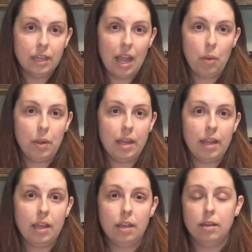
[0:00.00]
and
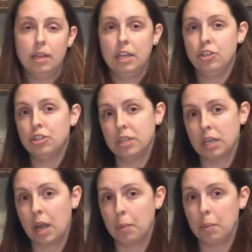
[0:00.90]
we each did
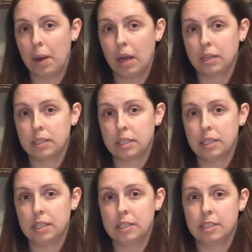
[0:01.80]
a couple
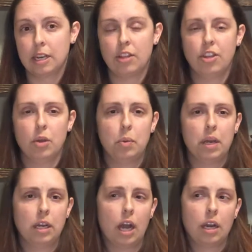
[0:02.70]
boxes and I think we
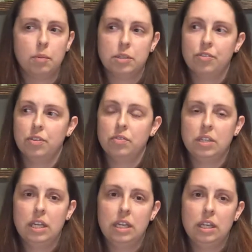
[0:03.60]
had gotten up to
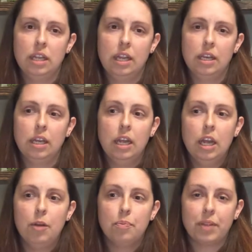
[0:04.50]
15 and then
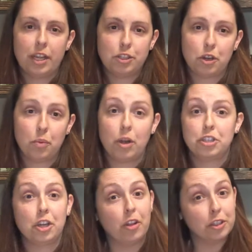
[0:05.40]
I started
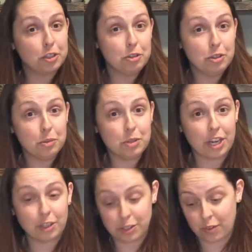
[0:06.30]
watching all these YouTube
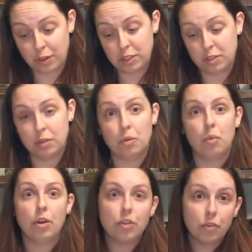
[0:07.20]
channels of all these
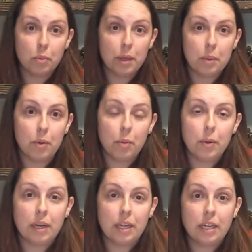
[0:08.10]
wonderful people
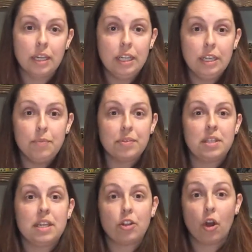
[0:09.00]
putting
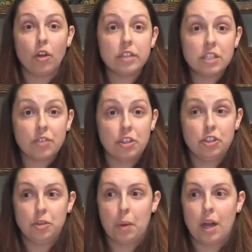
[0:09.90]
together all these fun
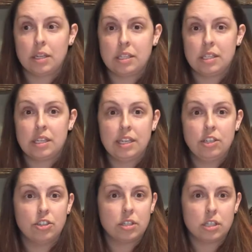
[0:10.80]
shoe boxes and
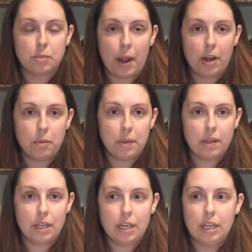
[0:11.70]
it just inspired me
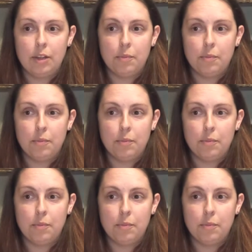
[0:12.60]
that